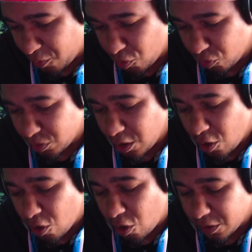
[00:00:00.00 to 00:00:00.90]
Rhodes.
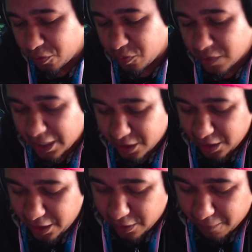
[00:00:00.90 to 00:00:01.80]
Well, this was
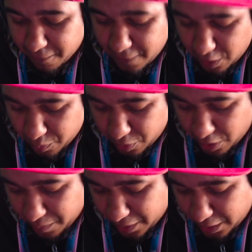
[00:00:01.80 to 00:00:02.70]
actually a
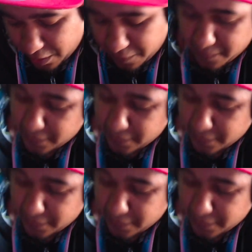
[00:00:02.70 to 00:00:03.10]
developer I met.